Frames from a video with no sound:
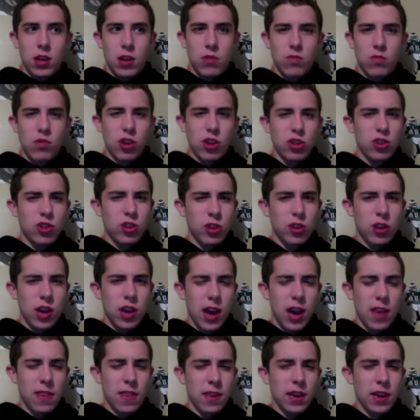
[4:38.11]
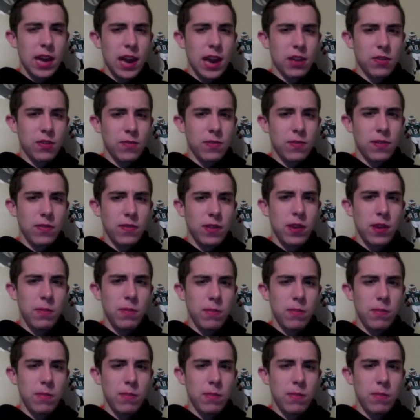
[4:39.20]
Russia, I think, has 15